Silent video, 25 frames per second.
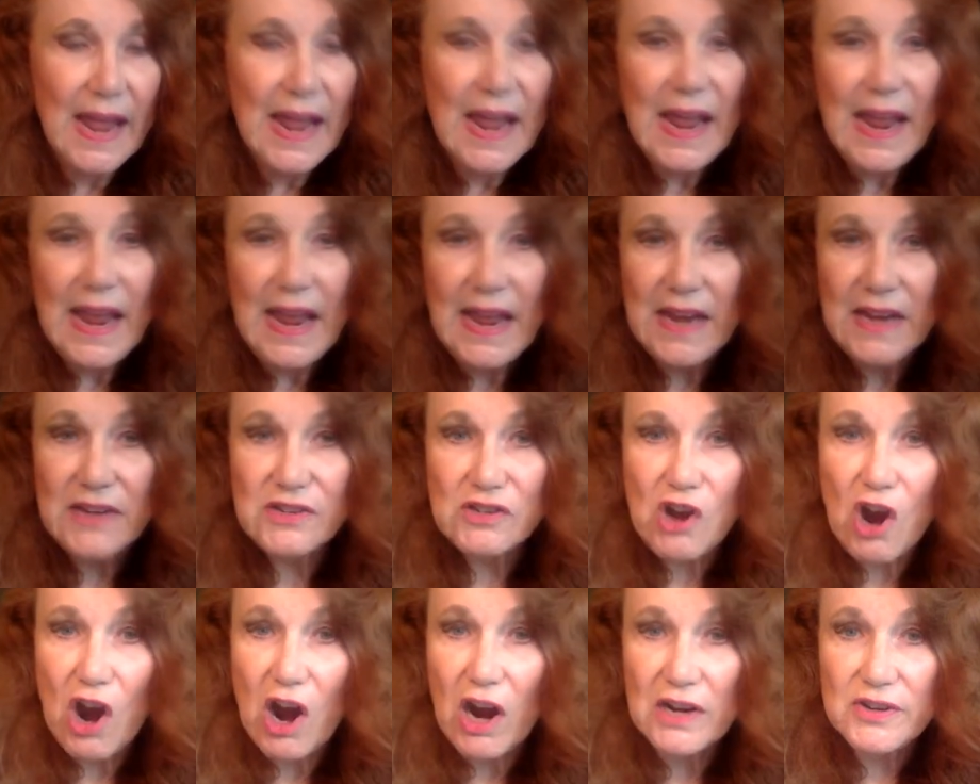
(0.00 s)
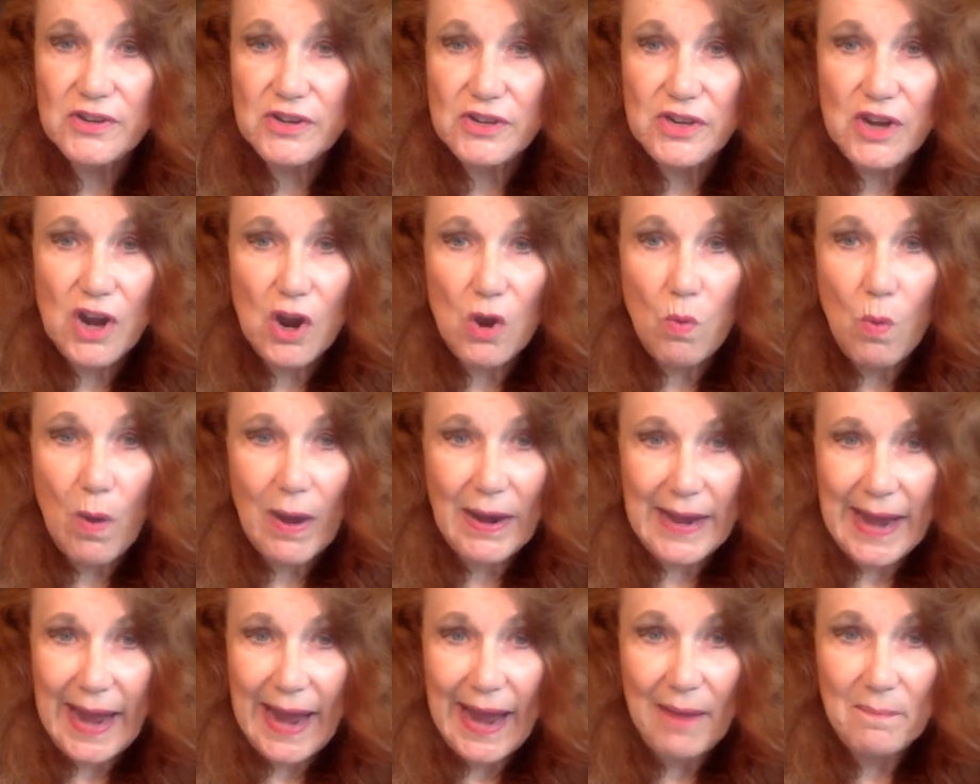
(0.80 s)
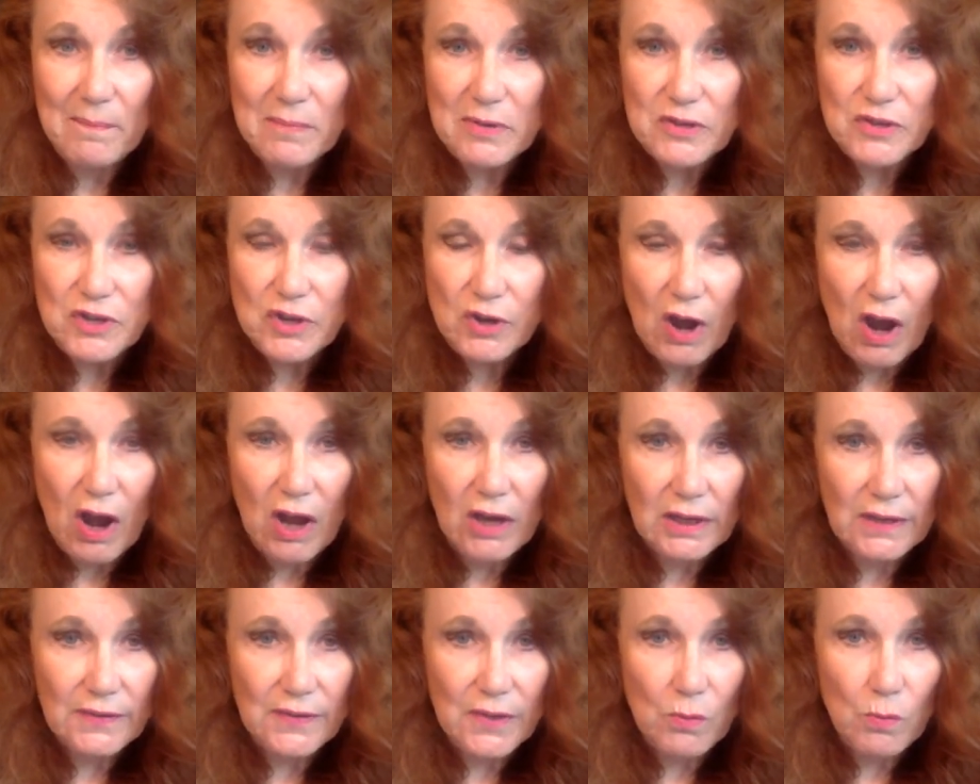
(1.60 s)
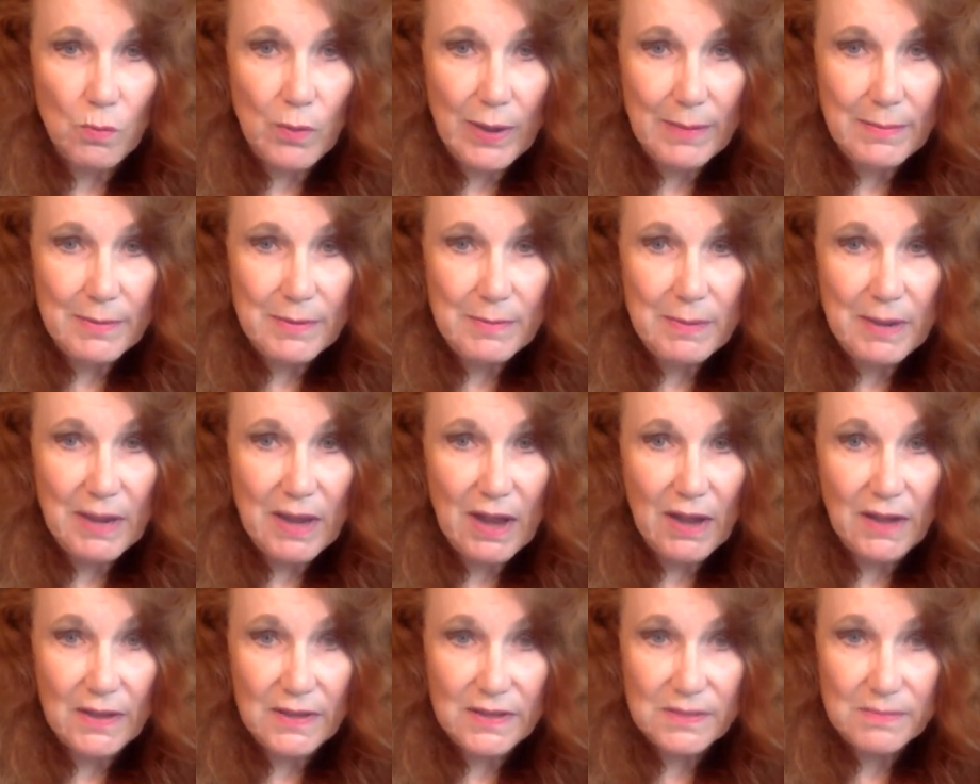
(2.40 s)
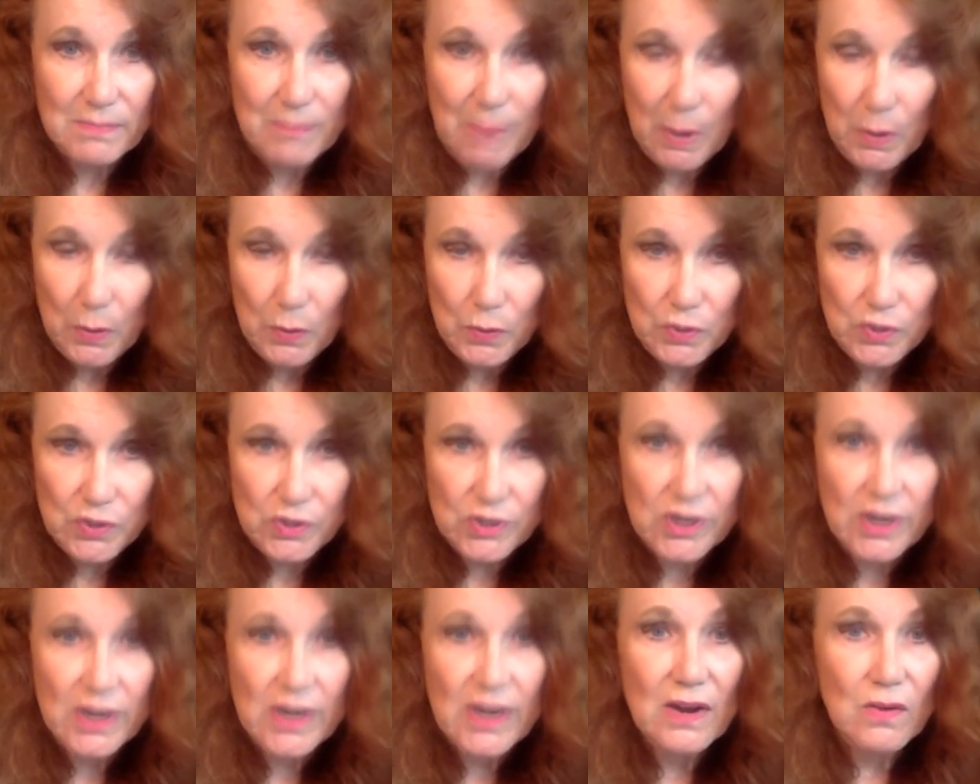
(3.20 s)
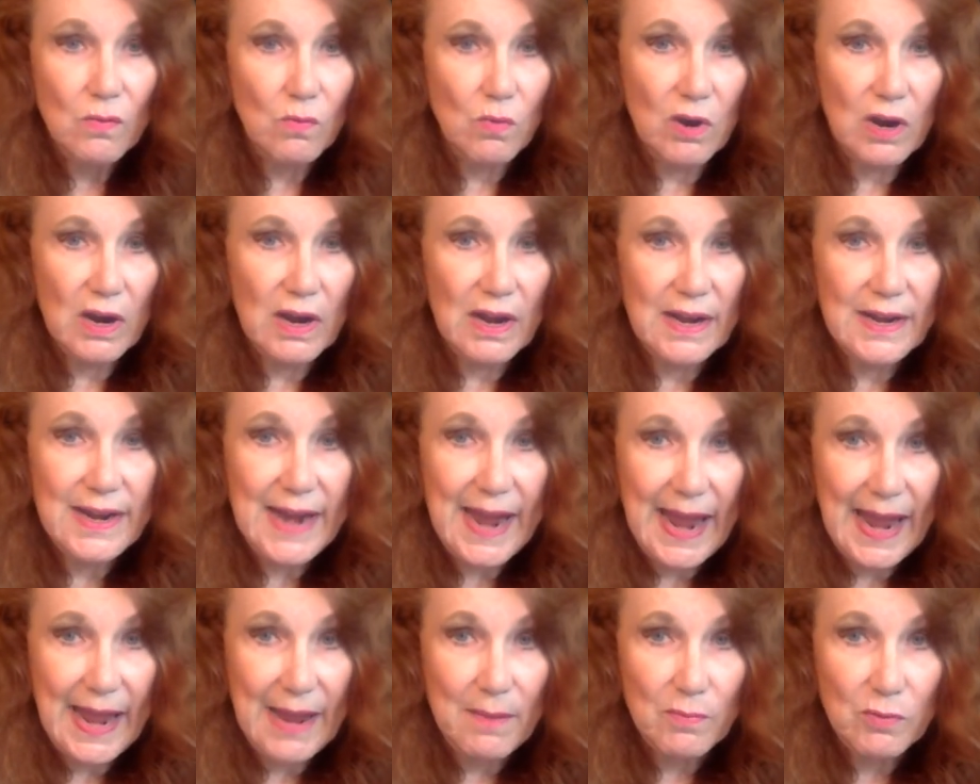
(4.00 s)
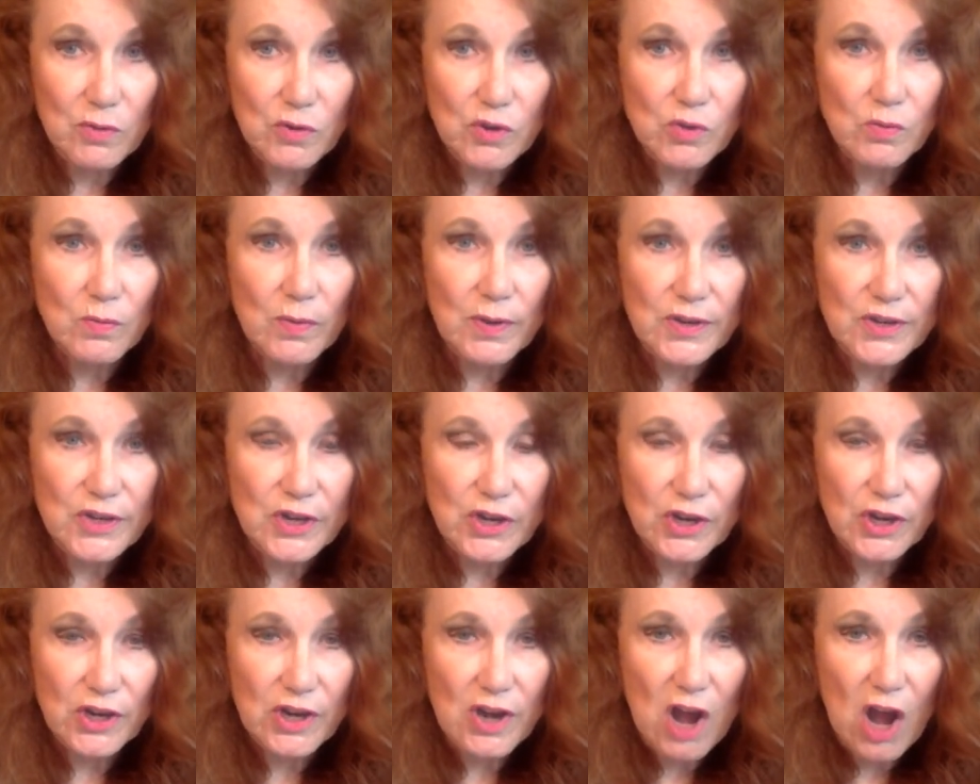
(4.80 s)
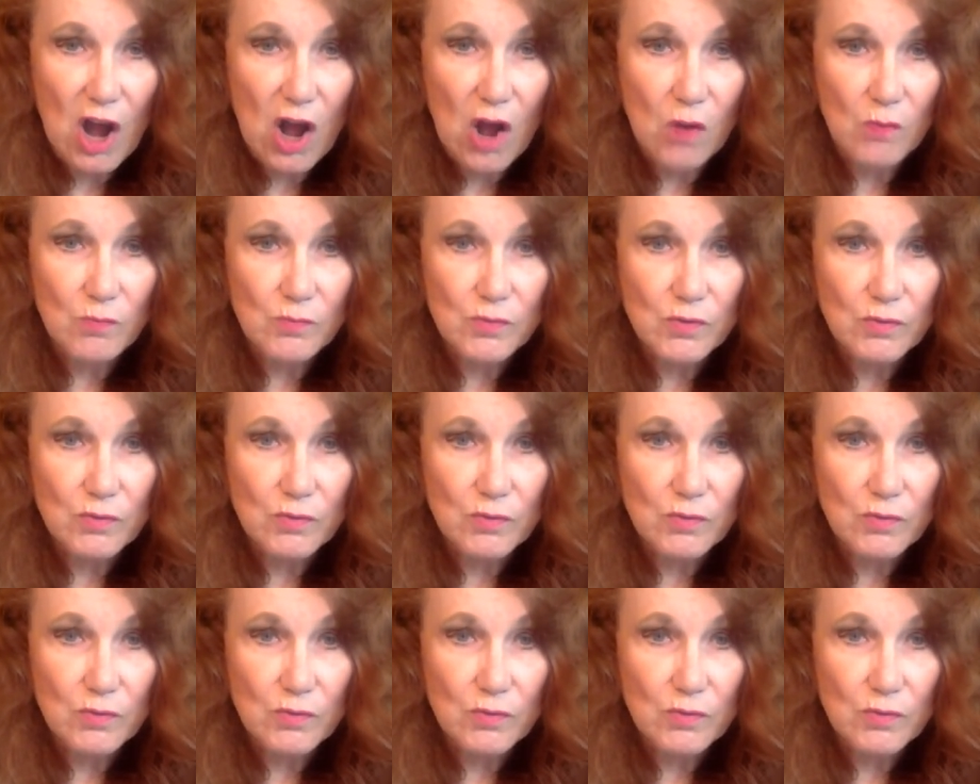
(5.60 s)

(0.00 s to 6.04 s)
It is hard to know what happened to all of the women because most were unable to return home to